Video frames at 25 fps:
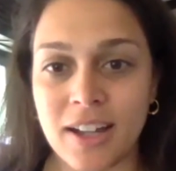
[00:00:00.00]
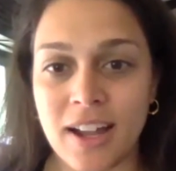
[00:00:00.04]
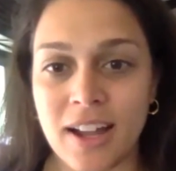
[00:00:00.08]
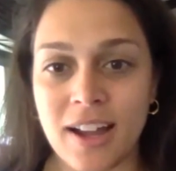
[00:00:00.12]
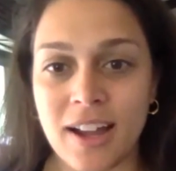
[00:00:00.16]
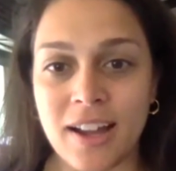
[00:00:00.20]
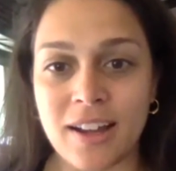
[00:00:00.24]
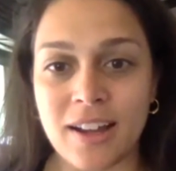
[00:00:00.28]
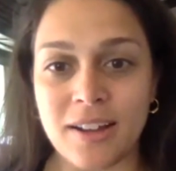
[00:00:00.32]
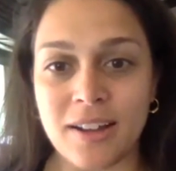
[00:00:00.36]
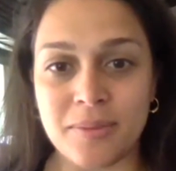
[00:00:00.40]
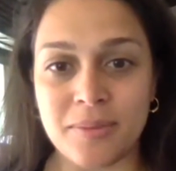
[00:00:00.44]

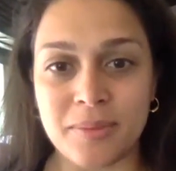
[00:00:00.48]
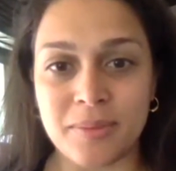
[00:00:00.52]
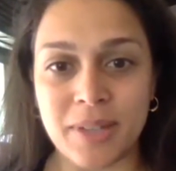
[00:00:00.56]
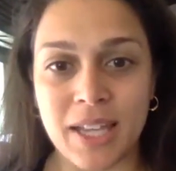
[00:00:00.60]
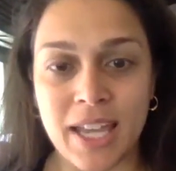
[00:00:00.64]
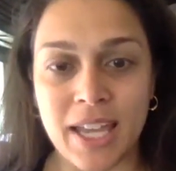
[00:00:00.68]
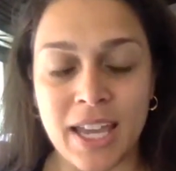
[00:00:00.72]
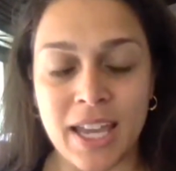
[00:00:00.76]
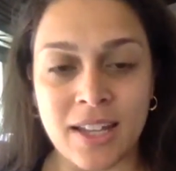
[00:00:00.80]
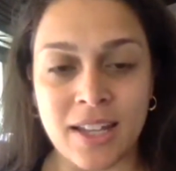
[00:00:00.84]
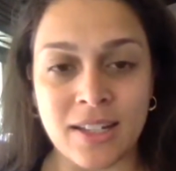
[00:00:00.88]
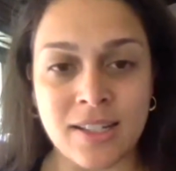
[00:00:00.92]

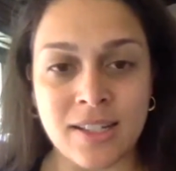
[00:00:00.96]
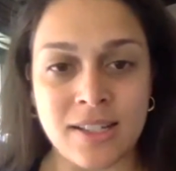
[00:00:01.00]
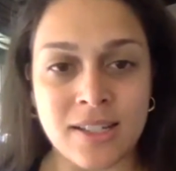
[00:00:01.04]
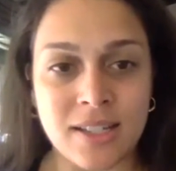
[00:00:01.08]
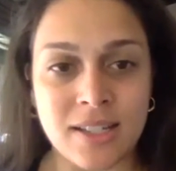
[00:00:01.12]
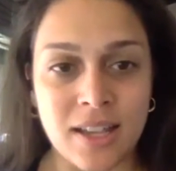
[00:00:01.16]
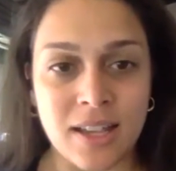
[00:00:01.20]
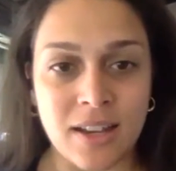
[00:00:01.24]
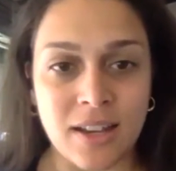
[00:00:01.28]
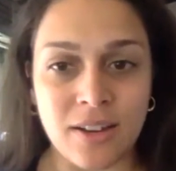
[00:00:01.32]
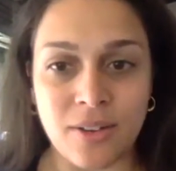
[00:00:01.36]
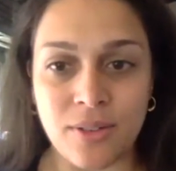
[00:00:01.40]
And
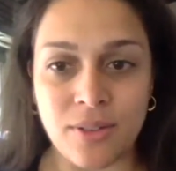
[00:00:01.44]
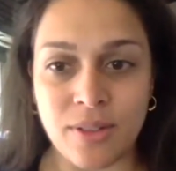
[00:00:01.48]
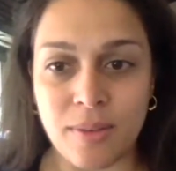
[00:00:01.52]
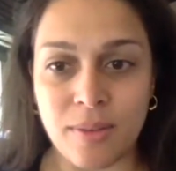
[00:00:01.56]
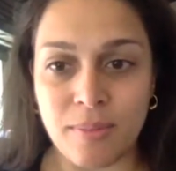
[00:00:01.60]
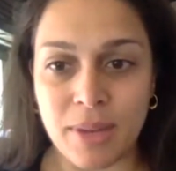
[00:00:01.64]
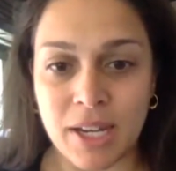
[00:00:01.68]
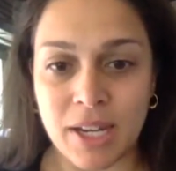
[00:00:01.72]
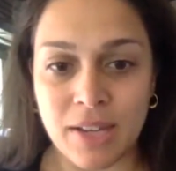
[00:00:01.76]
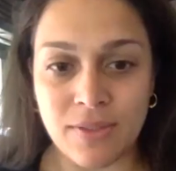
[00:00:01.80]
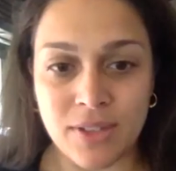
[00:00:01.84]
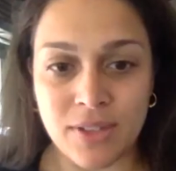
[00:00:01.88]
I know that
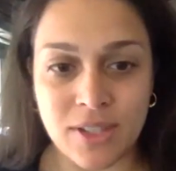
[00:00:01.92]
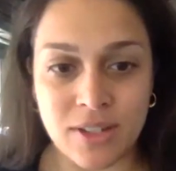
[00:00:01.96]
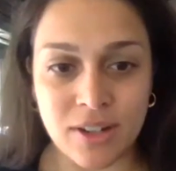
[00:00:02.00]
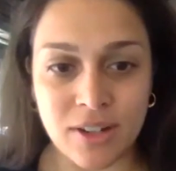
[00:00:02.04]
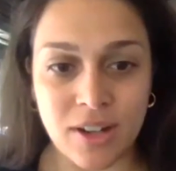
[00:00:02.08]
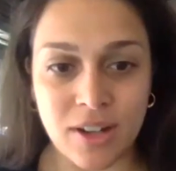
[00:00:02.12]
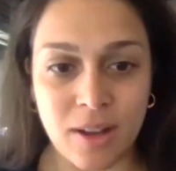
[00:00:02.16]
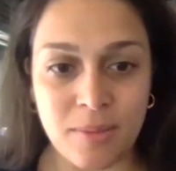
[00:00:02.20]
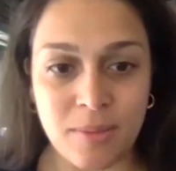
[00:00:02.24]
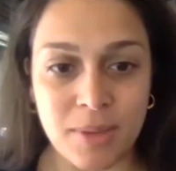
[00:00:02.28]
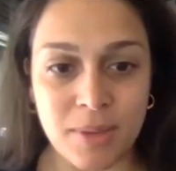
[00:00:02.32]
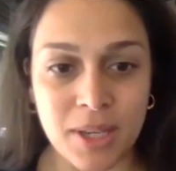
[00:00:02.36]
many of us are
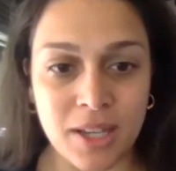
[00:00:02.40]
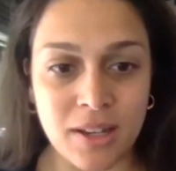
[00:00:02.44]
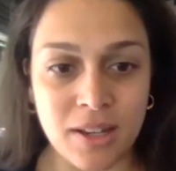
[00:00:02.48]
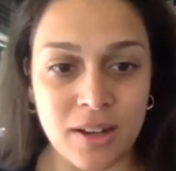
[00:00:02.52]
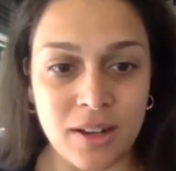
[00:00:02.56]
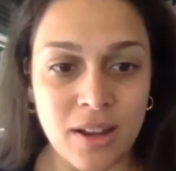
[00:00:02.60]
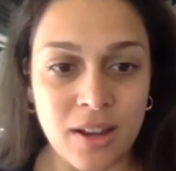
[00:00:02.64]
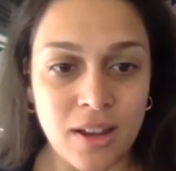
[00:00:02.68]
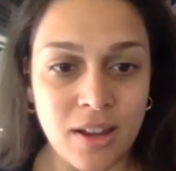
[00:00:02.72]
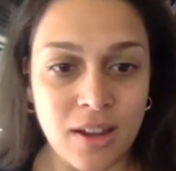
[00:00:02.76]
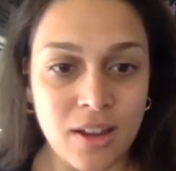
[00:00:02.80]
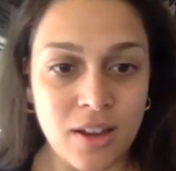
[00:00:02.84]
coming
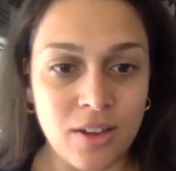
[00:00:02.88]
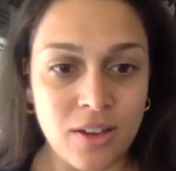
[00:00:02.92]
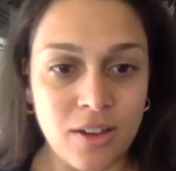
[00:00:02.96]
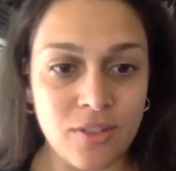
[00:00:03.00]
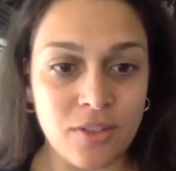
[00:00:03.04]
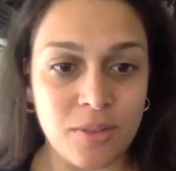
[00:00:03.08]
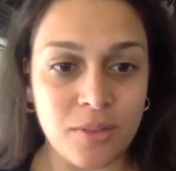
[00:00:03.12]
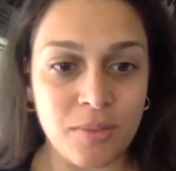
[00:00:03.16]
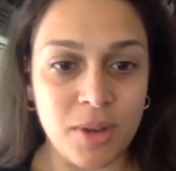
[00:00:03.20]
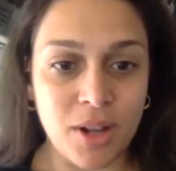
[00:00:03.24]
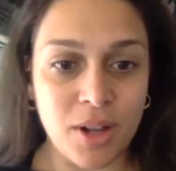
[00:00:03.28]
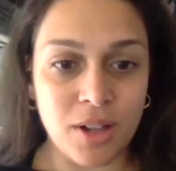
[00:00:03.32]
in
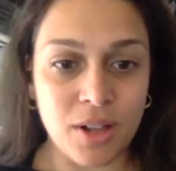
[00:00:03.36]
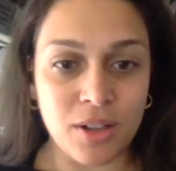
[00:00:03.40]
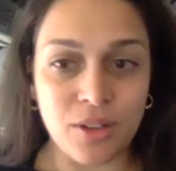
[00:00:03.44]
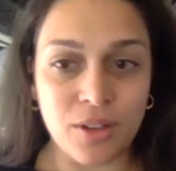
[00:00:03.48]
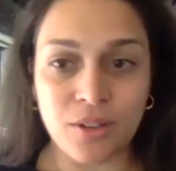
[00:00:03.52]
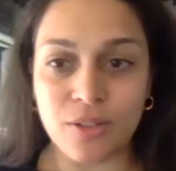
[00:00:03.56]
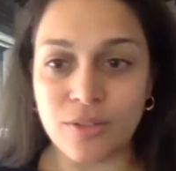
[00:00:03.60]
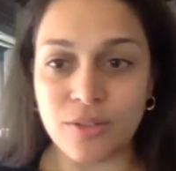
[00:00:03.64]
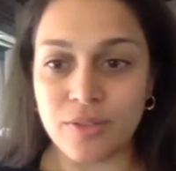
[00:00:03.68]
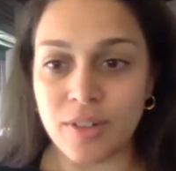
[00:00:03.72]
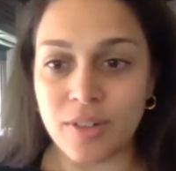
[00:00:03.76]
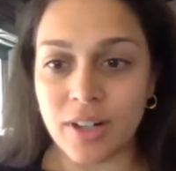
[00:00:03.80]
from all
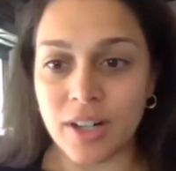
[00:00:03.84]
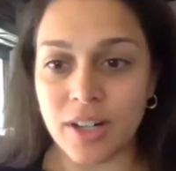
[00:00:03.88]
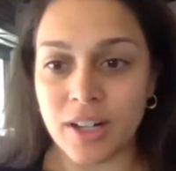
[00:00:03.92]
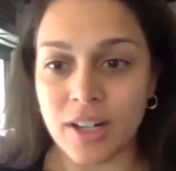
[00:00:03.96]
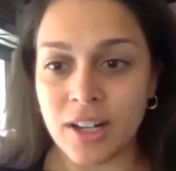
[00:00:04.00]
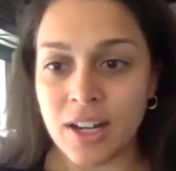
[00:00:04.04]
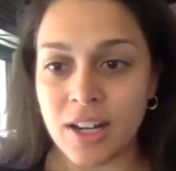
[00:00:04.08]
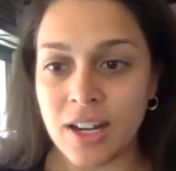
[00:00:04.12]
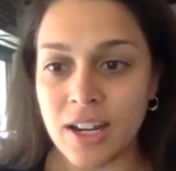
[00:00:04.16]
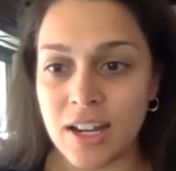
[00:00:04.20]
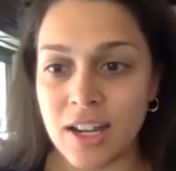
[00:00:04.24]
over.